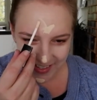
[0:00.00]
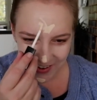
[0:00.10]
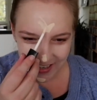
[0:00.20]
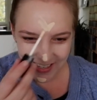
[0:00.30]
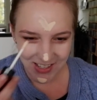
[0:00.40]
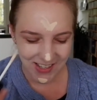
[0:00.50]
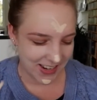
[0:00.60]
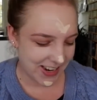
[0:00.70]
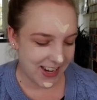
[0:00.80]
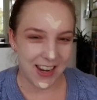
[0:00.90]
so I can just
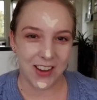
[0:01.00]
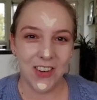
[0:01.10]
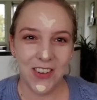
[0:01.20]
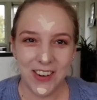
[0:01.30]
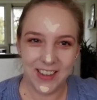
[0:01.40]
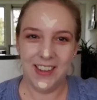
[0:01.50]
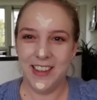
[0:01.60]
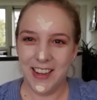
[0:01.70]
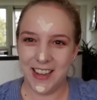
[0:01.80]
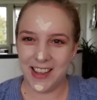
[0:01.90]
link you
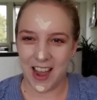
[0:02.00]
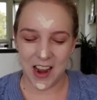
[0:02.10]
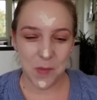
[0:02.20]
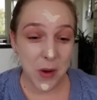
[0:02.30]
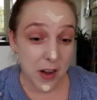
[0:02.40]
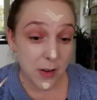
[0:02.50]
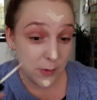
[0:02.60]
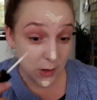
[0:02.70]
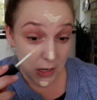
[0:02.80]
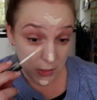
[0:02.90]
in the eye
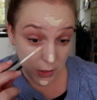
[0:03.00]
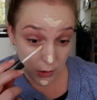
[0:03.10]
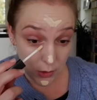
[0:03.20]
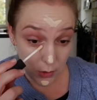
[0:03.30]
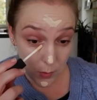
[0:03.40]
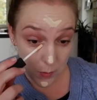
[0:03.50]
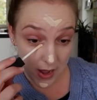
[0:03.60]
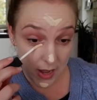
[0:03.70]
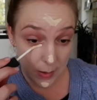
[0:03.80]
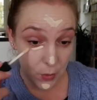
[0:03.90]
above to
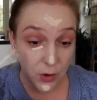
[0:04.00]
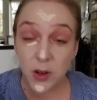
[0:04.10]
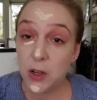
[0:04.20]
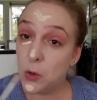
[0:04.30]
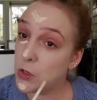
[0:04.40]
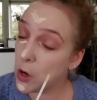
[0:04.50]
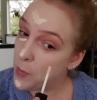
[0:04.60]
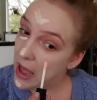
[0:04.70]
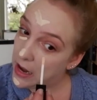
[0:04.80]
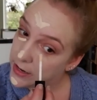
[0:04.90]
my perfect Cool Tone
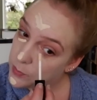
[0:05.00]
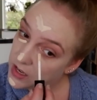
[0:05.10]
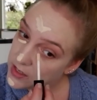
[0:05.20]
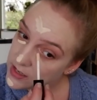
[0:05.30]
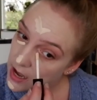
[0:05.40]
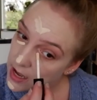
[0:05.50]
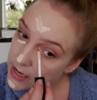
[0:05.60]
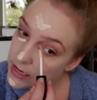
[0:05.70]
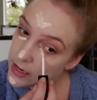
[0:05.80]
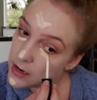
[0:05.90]
palette because
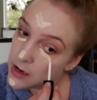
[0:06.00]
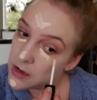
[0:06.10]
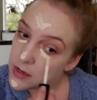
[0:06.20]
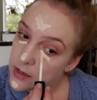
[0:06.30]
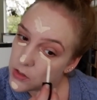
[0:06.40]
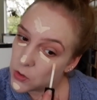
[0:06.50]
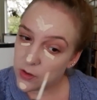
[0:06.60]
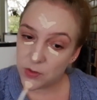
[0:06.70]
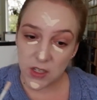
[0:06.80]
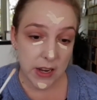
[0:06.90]
I sort
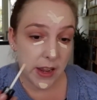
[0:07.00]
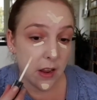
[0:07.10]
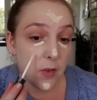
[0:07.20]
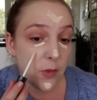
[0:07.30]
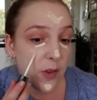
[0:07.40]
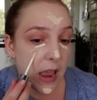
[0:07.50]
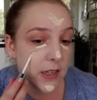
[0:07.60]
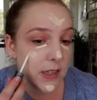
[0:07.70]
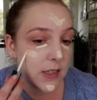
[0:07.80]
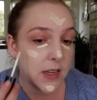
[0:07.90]
of did a
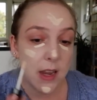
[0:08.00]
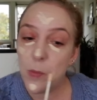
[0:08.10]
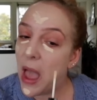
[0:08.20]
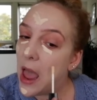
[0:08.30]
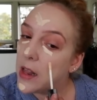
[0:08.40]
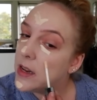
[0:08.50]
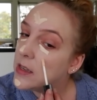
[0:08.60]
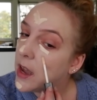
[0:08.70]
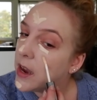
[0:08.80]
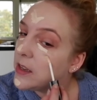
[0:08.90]
fantasy
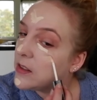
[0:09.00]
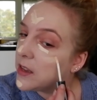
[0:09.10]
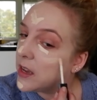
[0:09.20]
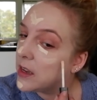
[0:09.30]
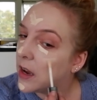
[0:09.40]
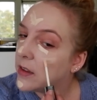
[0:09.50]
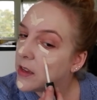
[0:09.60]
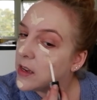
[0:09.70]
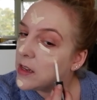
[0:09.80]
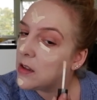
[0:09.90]
palette kind of thing, I
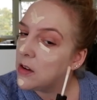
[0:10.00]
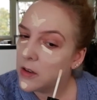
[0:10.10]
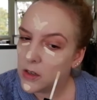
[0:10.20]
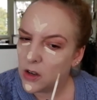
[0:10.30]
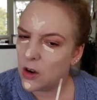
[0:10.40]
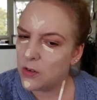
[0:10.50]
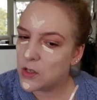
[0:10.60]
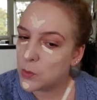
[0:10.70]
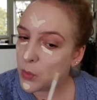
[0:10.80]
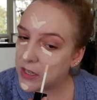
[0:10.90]
think, oh, to
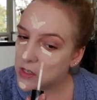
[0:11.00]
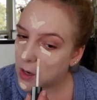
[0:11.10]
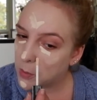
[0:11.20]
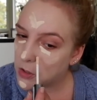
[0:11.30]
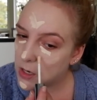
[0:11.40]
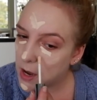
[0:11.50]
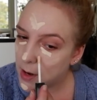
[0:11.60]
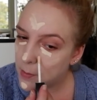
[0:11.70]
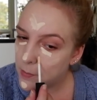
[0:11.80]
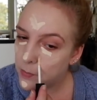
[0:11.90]
spring
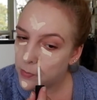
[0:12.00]
summertime,